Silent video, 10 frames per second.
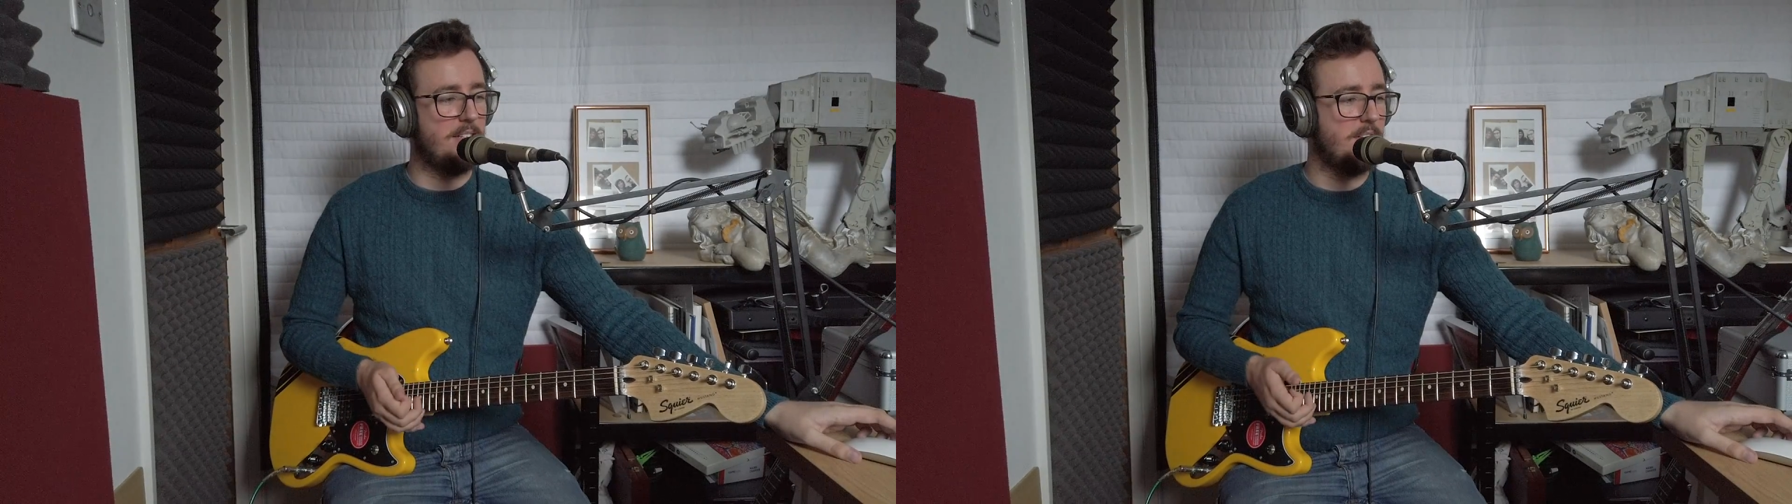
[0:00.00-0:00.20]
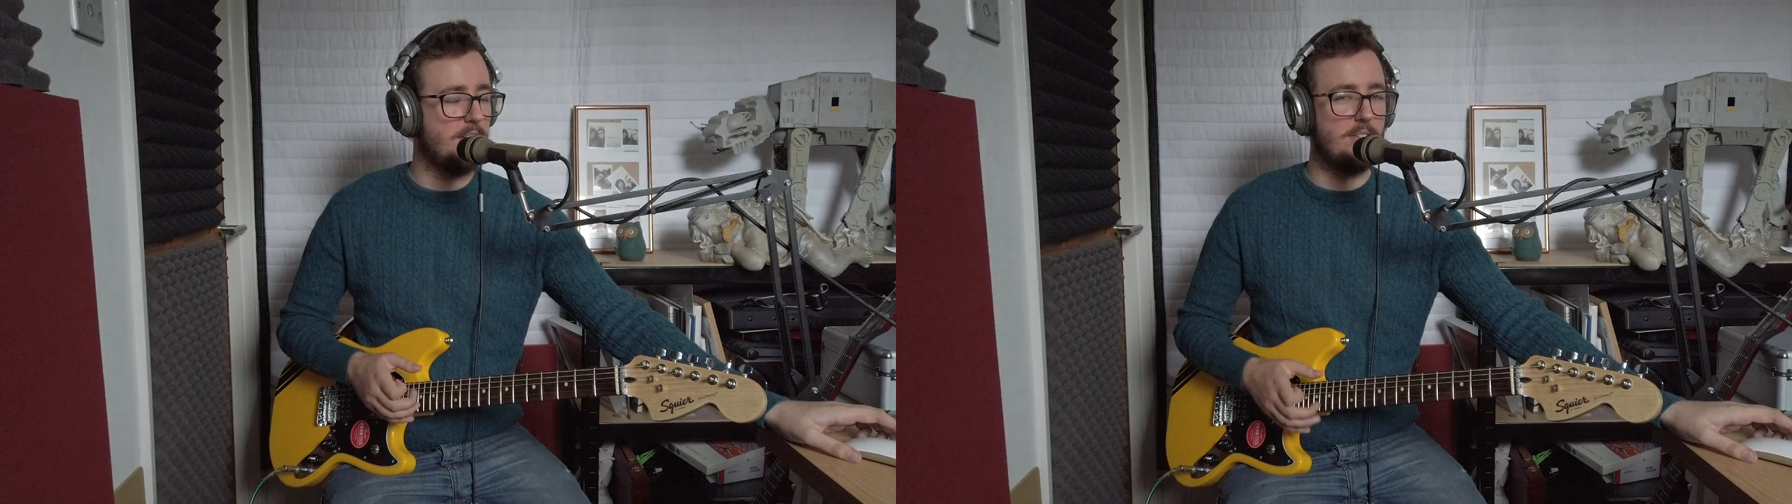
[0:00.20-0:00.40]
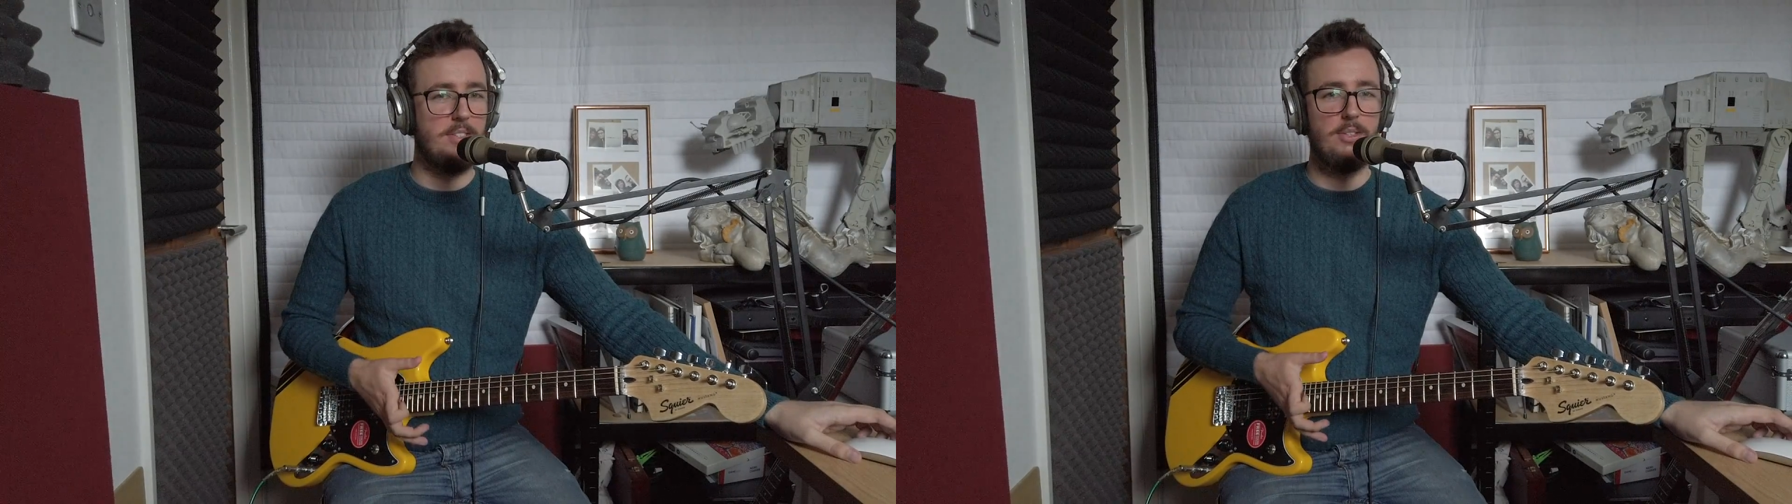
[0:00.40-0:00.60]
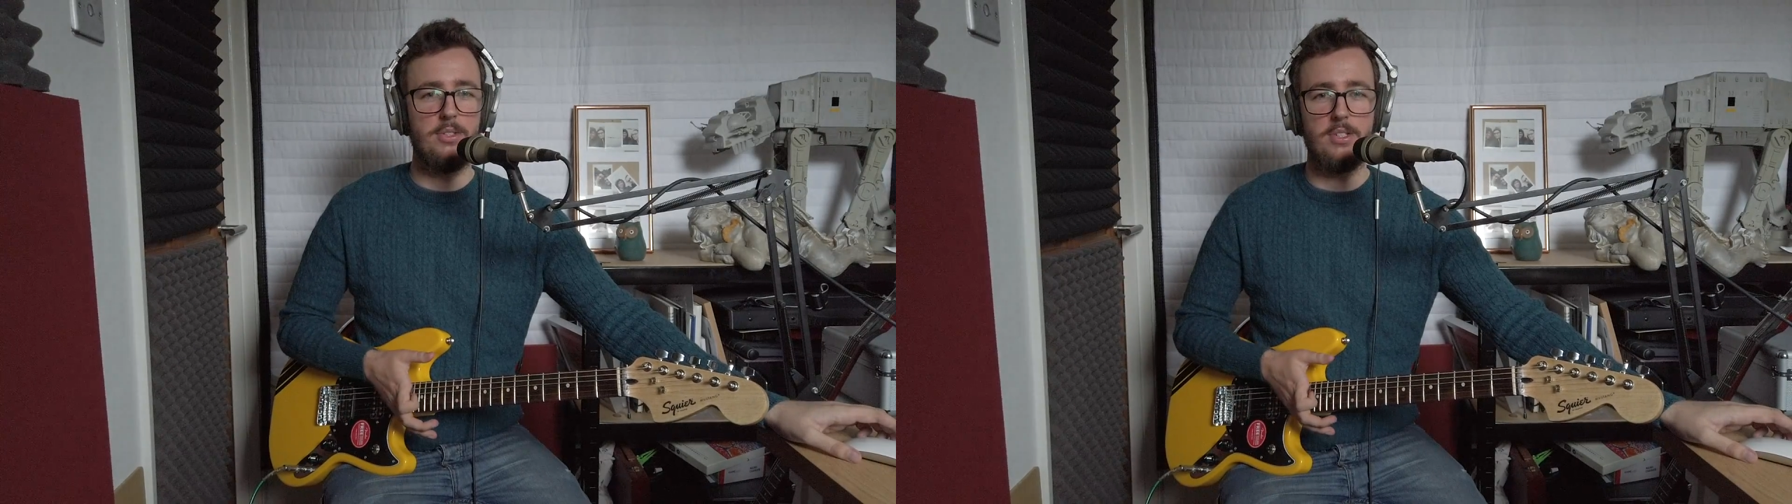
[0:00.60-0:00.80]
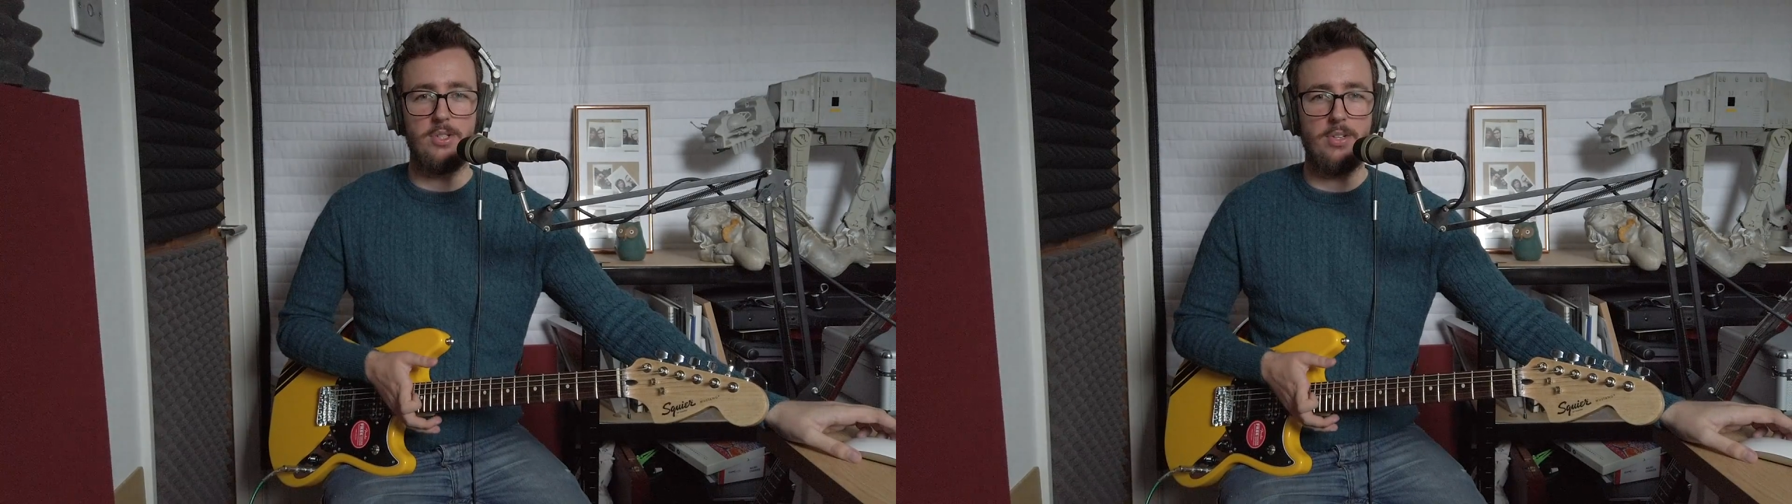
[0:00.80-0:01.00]
and like the
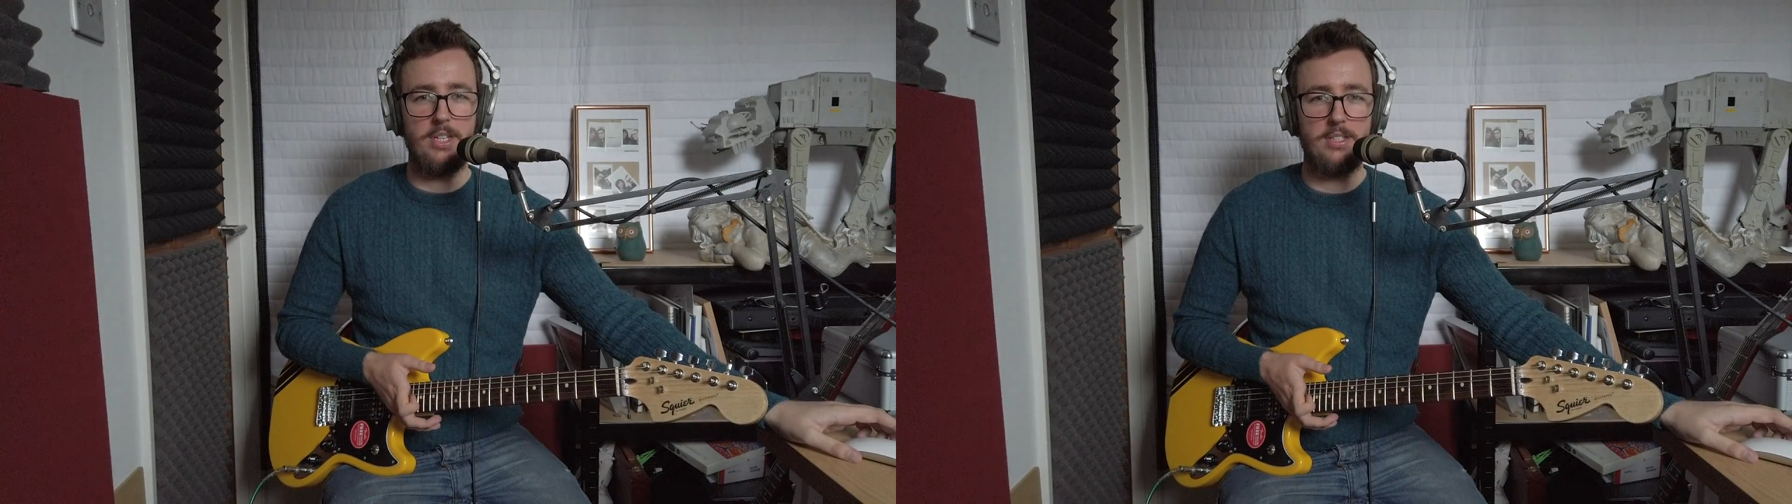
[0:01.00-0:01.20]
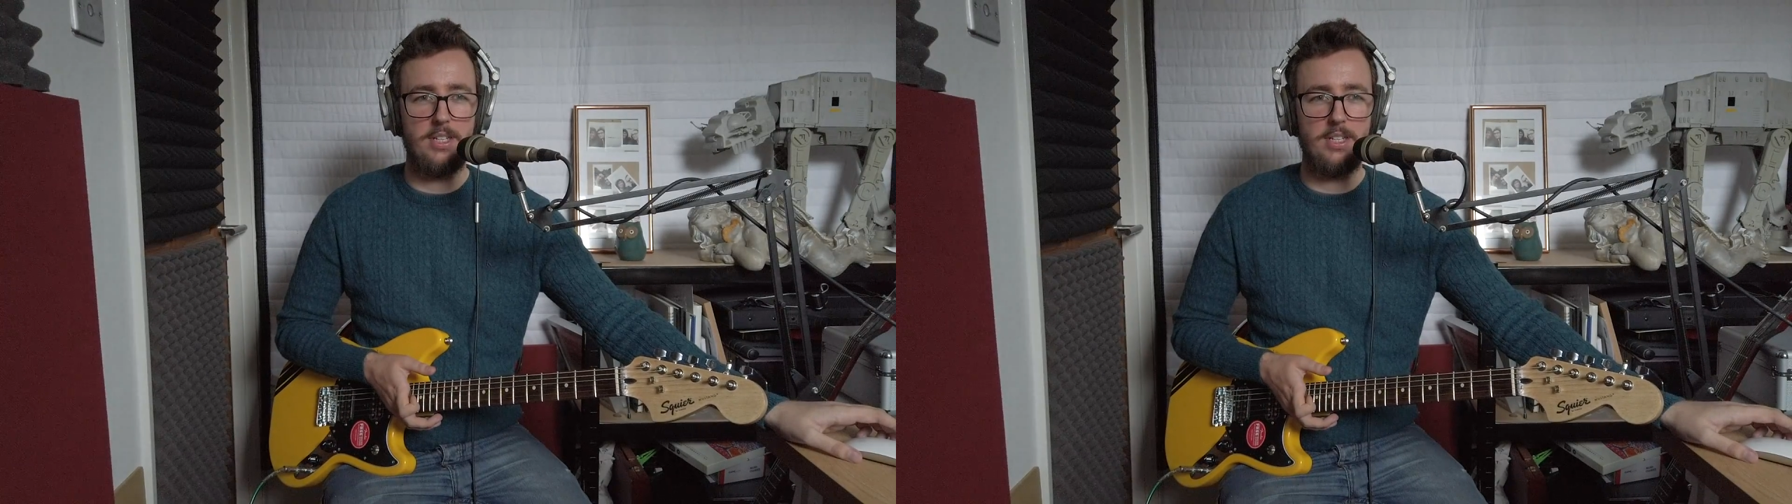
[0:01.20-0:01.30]
looser strings.